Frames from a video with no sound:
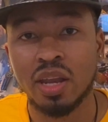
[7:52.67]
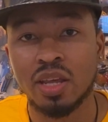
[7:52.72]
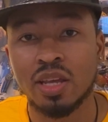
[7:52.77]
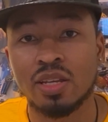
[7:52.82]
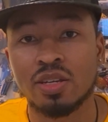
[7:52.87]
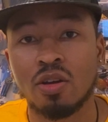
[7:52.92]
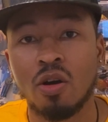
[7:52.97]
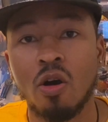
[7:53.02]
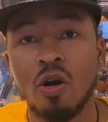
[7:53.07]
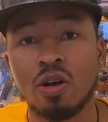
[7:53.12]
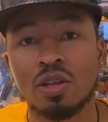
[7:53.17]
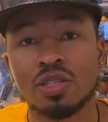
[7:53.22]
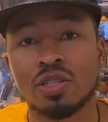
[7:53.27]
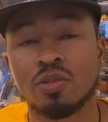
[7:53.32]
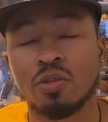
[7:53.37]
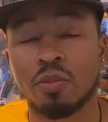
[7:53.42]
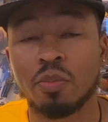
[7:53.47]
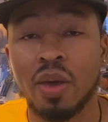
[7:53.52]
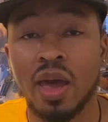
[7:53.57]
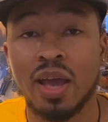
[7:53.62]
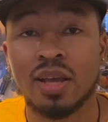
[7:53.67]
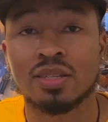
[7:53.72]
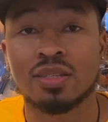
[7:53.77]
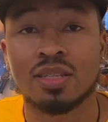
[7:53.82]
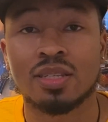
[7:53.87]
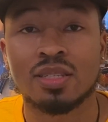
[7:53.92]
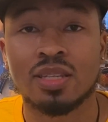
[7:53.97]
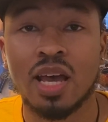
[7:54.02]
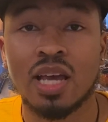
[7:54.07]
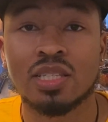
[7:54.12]
it also impacts the
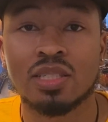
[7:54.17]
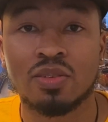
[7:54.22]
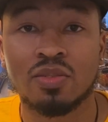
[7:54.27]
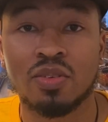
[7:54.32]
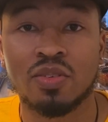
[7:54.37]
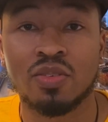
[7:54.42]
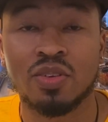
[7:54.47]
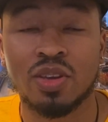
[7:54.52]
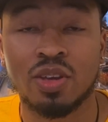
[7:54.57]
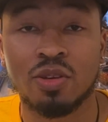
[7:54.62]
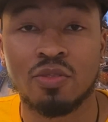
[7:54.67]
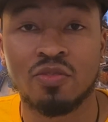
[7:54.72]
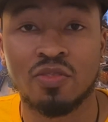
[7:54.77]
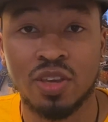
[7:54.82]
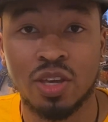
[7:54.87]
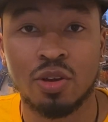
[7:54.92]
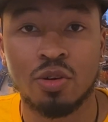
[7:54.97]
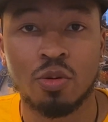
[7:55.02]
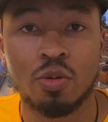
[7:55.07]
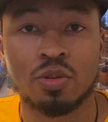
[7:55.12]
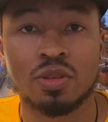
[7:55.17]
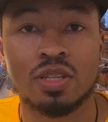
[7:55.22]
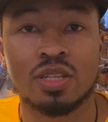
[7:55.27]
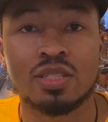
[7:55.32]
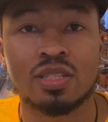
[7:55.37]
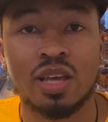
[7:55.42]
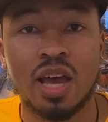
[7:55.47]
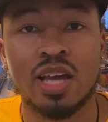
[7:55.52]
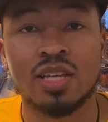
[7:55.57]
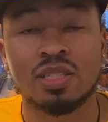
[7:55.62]
size of the vehicle. The
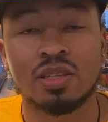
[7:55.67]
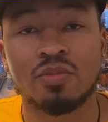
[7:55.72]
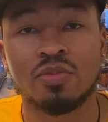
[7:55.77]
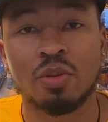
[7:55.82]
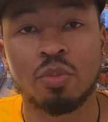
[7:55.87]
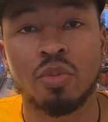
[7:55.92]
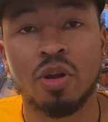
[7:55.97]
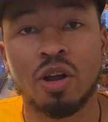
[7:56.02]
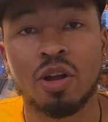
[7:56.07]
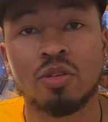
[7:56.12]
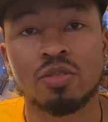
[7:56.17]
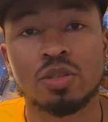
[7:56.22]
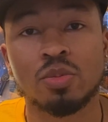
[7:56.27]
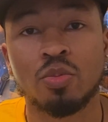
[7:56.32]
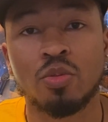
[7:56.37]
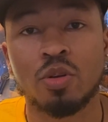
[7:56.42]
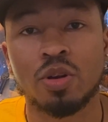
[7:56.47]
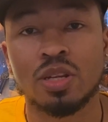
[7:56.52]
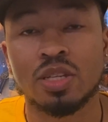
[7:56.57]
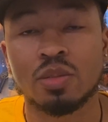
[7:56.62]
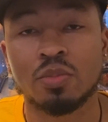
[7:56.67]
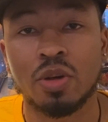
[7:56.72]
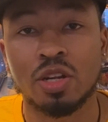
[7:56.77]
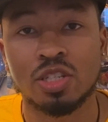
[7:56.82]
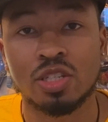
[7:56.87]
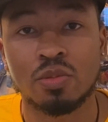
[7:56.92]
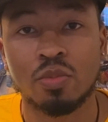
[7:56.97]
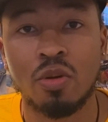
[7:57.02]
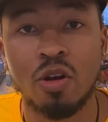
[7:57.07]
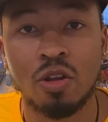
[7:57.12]
size of the Bronco Sport is
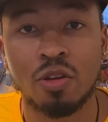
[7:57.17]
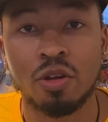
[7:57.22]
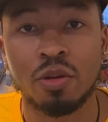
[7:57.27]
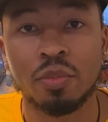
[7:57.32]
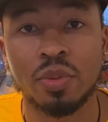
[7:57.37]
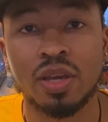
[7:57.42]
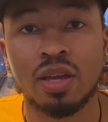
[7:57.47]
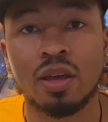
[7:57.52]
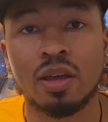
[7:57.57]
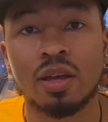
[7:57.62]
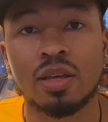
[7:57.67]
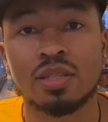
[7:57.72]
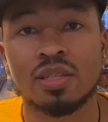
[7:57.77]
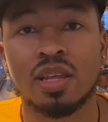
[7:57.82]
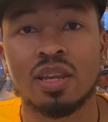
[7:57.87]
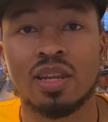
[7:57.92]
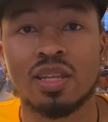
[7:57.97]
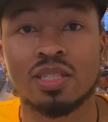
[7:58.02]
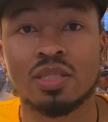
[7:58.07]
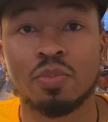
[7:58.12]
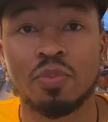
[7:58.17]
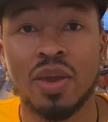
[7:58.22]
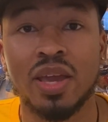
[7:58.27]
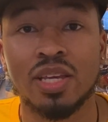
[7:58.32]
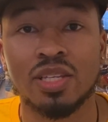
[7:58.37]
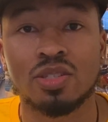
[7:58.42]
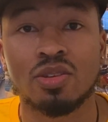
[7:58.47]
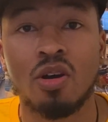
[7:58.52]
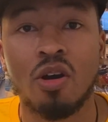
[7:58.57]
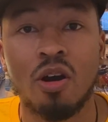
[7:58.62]
much smaller because it is
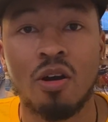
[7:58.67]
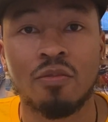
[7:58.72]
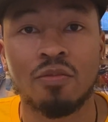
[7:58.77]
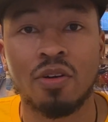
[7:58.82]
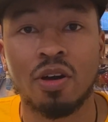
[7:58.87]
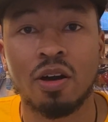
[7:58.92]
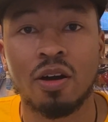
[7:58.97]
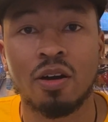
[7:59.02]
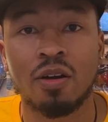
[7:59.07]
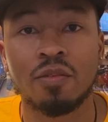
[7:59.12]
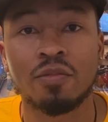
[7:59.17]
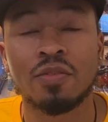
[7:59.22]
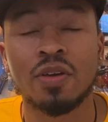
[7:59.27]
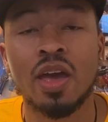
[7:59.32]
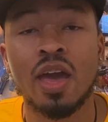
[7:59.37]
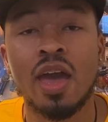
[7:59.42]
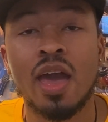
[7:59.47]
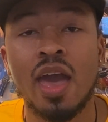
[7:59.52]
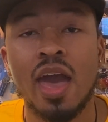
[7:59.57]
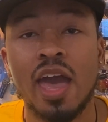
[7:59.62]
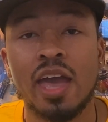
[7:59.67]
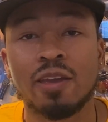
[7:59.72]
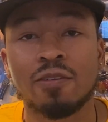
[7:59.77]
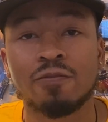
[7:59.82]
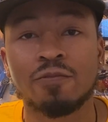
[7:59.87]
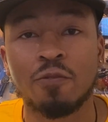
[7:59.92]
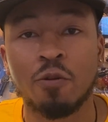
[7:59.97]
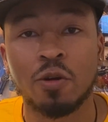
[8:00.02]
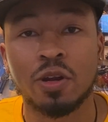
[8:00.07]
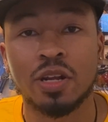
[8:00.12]
based off of a Ford